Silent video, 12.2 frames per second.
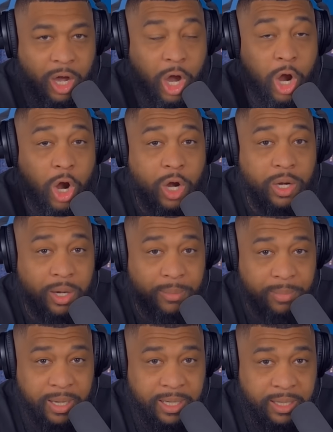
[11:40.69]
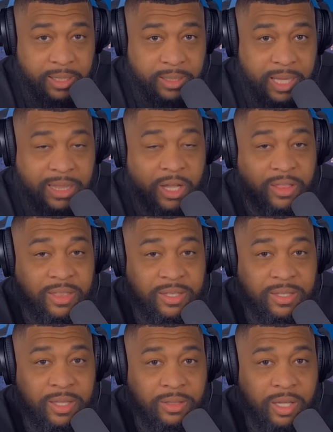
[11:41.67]
hard earned money that they're
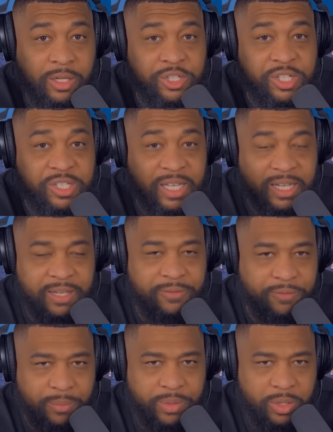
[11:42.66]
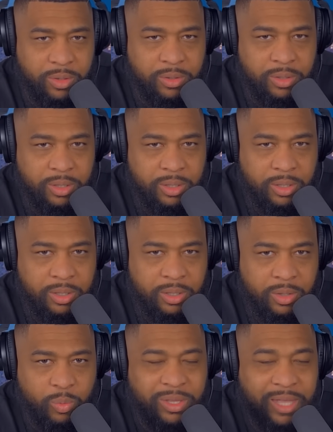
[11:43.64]
that they're stealing from you
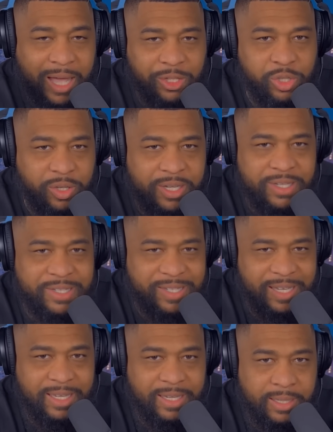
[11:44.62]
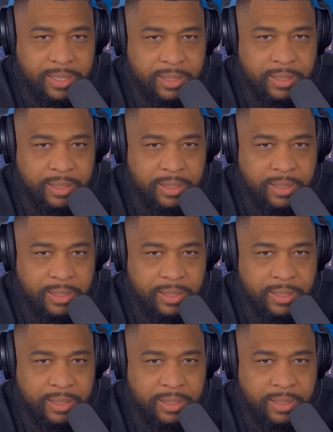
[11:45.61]
without your consent